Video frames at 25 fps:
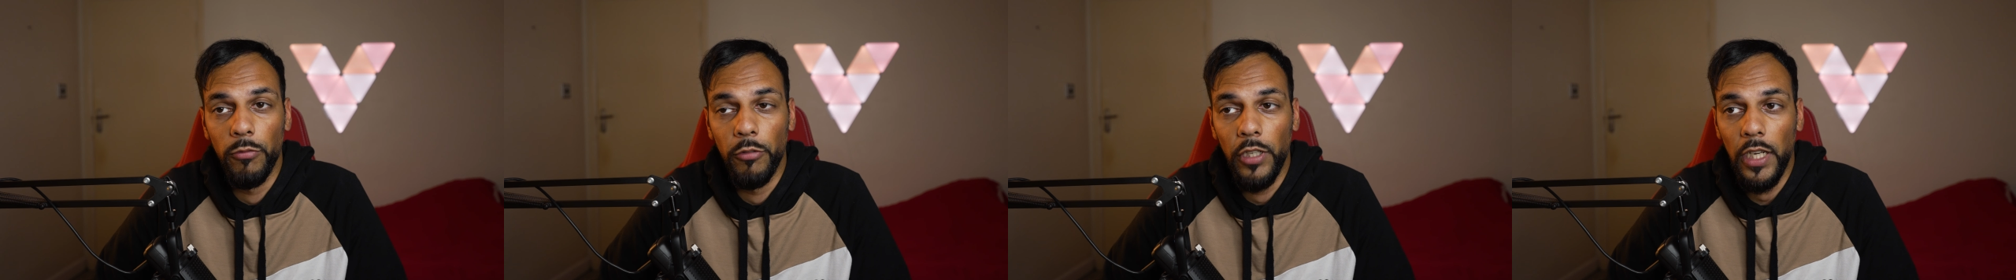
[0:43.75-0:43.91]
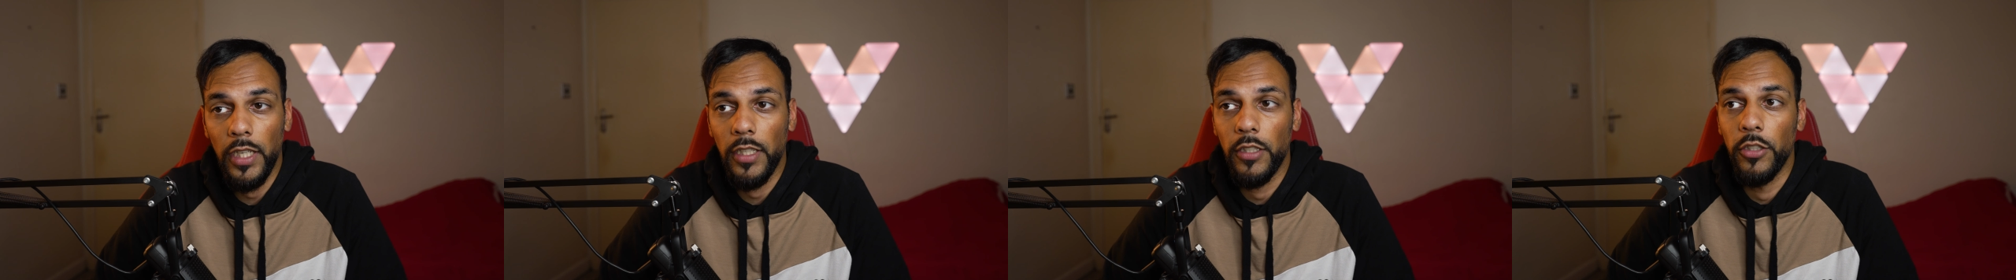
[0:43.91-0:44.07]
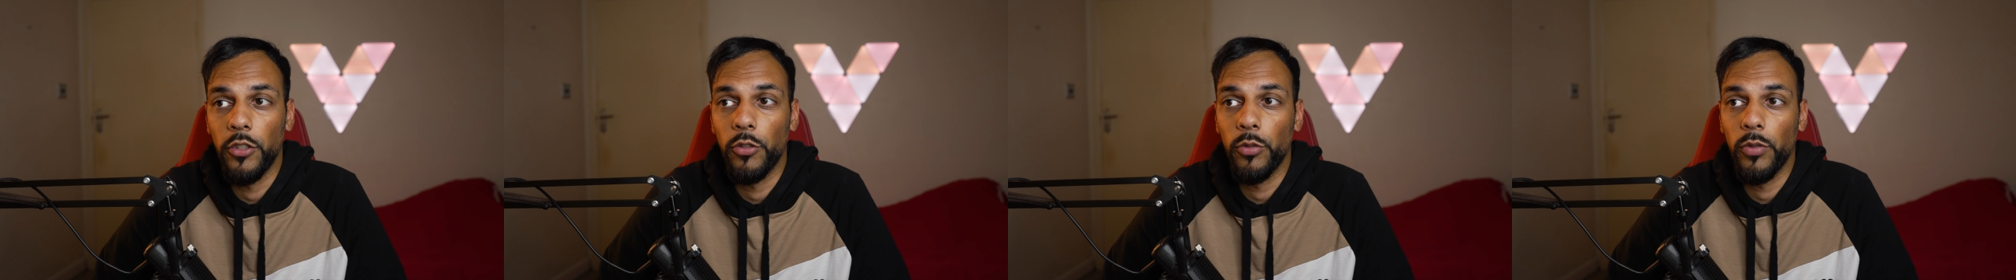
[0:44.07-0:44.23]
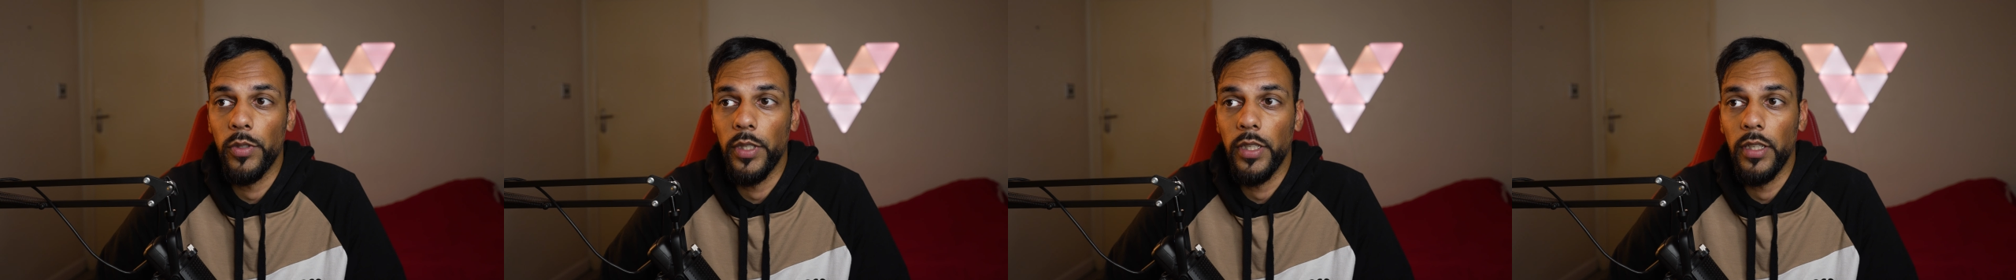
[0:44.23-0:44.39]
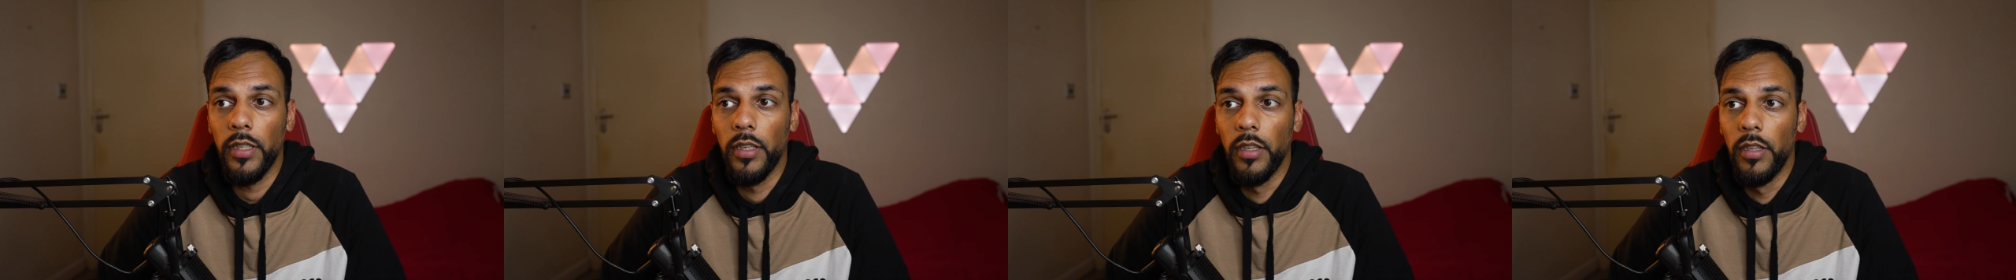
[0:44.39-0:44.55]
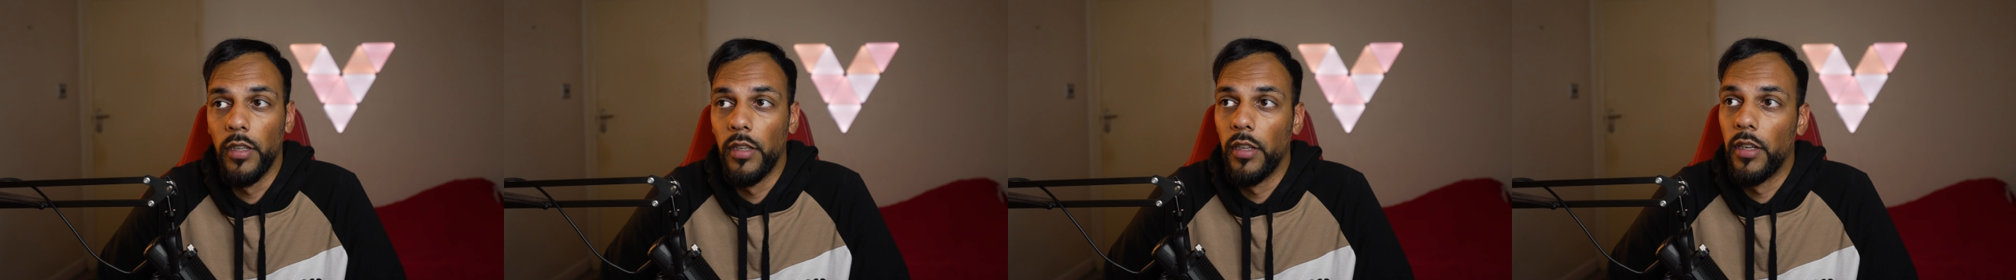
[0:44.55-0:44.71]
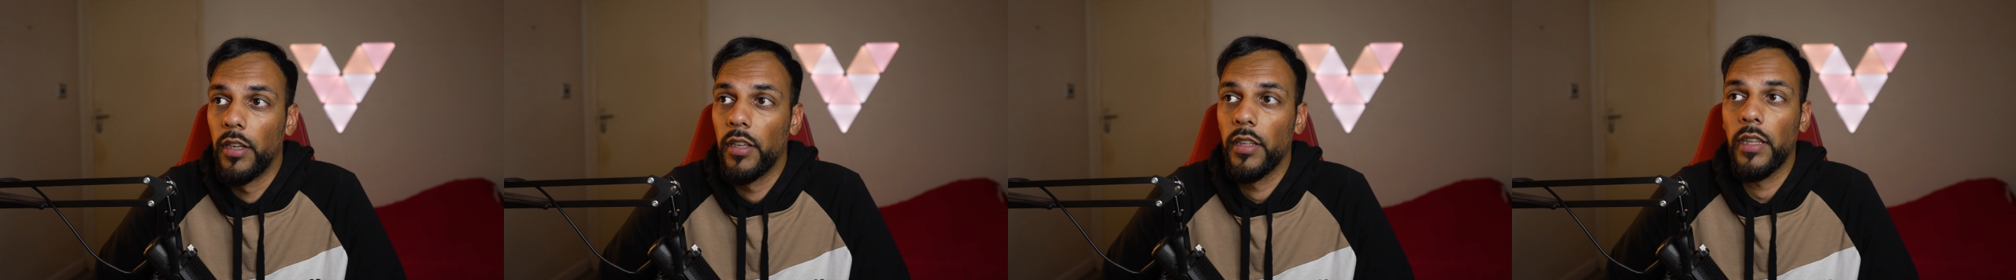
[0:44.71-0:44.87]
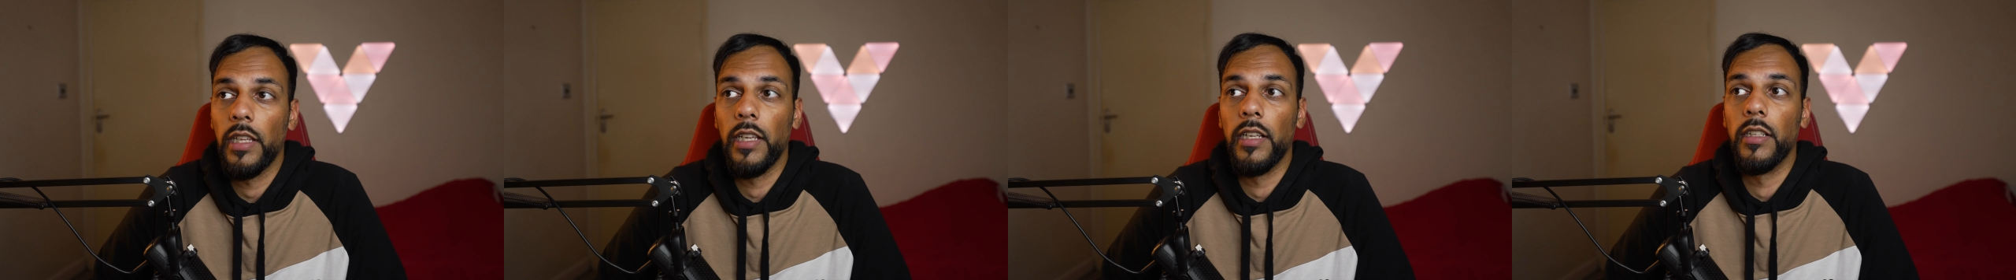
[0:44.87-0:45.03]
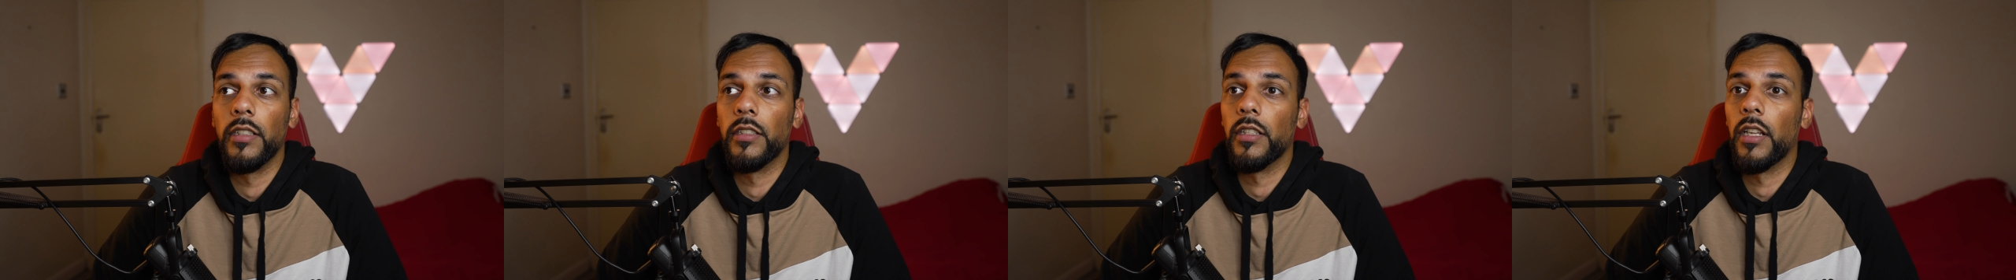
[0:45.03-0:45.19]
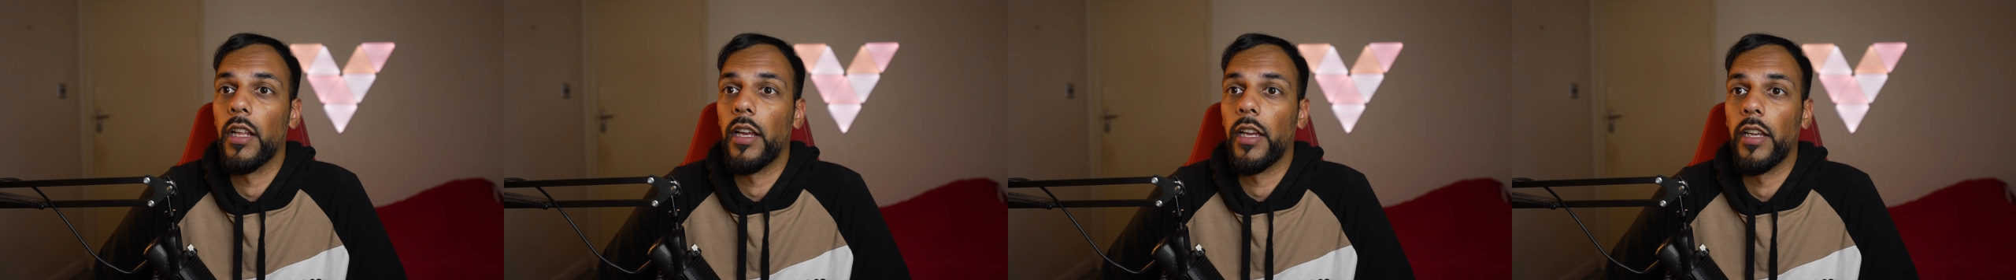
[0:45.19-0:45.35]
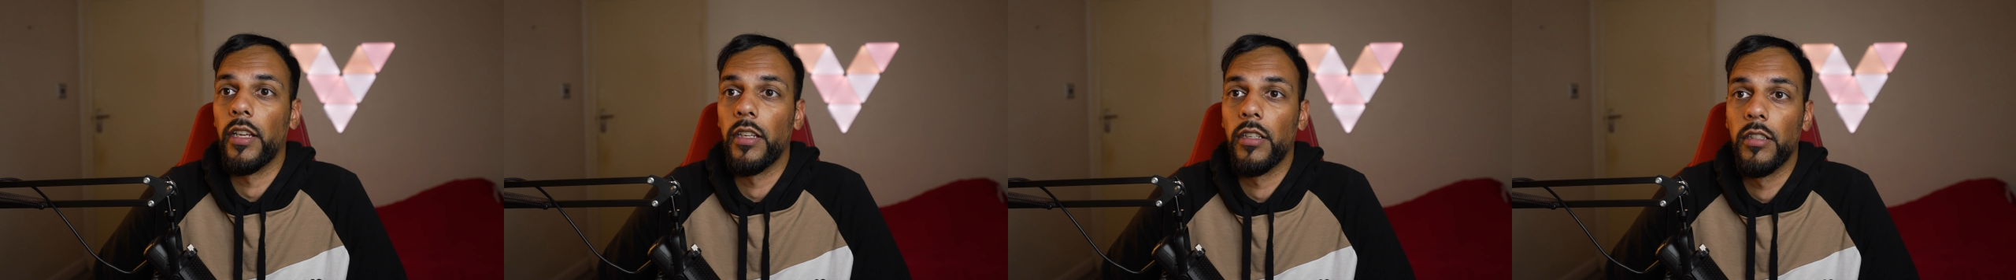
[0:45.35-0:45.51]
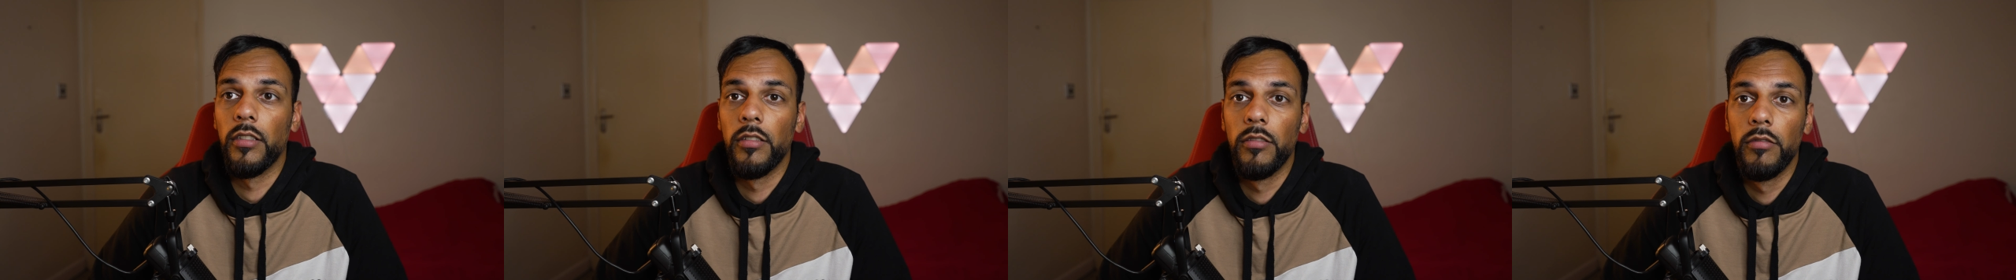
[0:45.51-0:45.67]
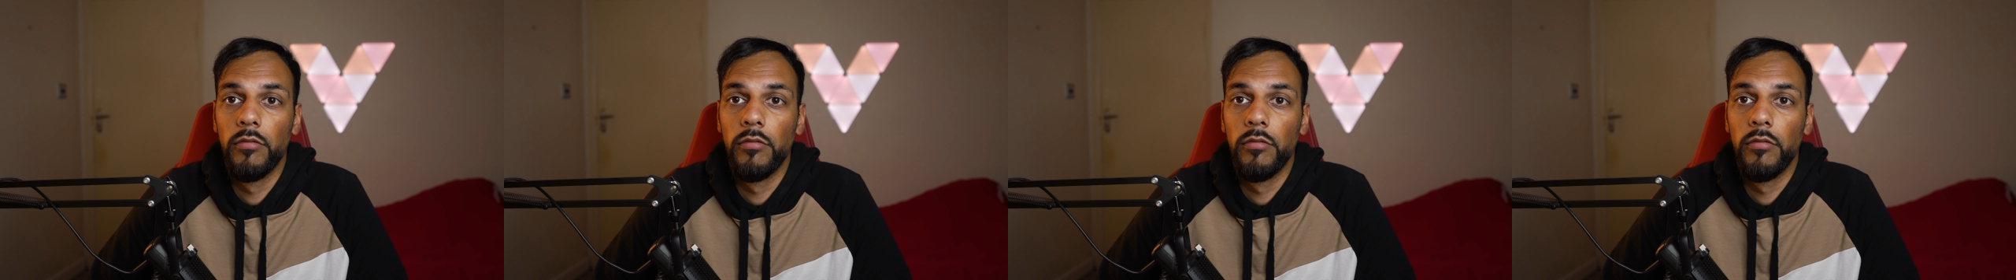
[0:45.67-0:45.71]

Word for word: reacting to it. Things like